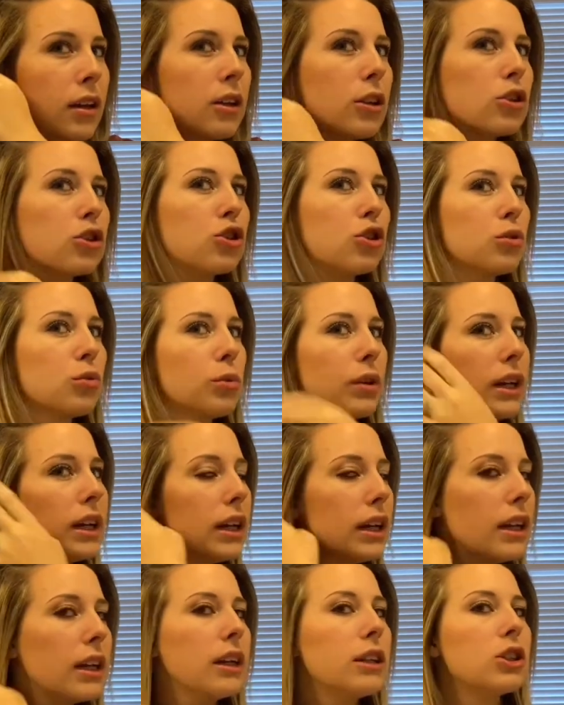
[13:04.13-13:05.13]
to
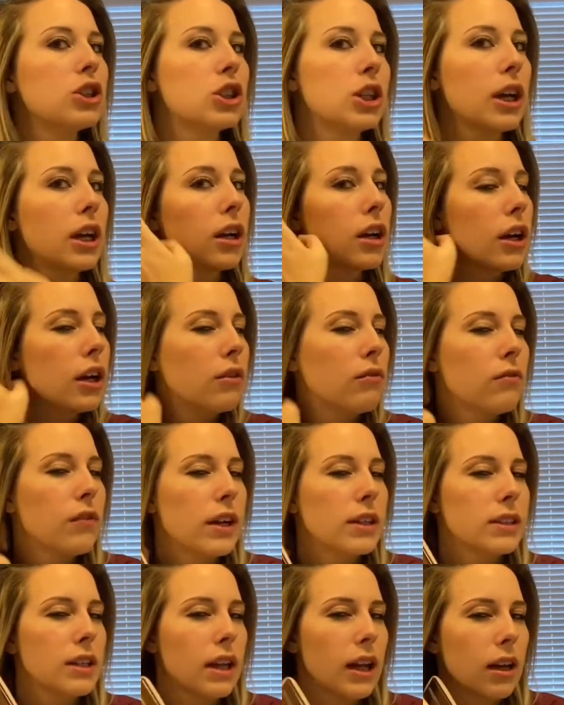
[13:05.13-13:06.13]
read and share and
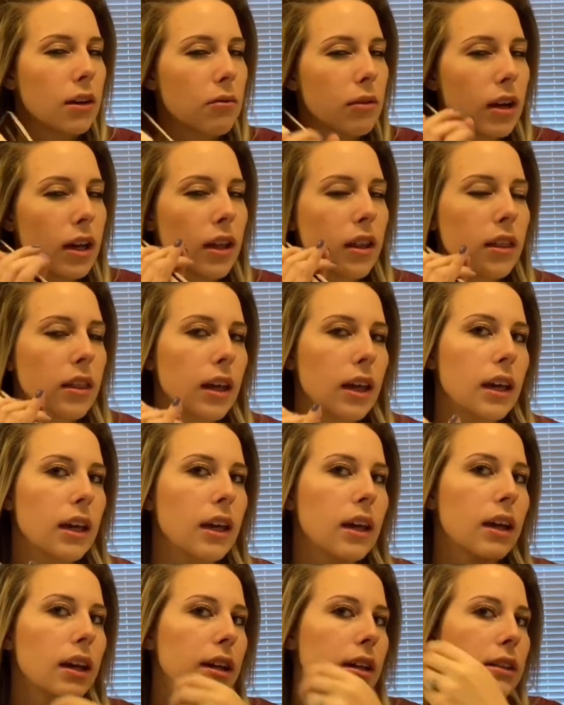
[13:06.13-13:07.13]
resonate with.
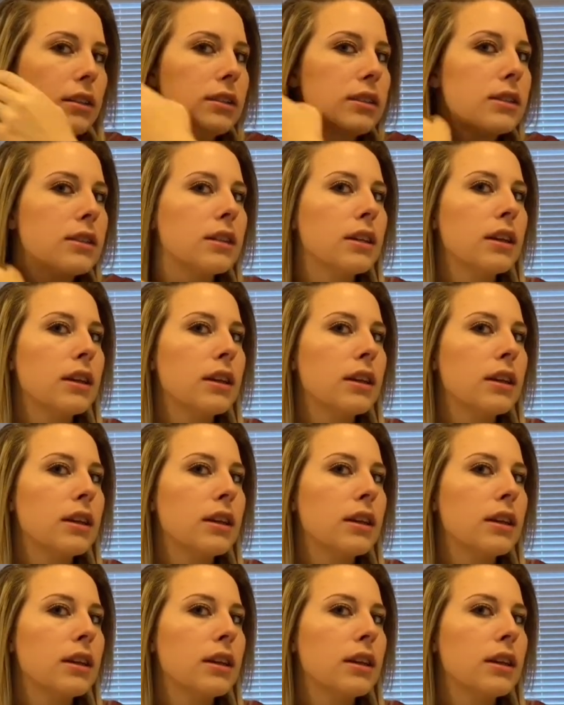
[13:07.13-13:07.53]
And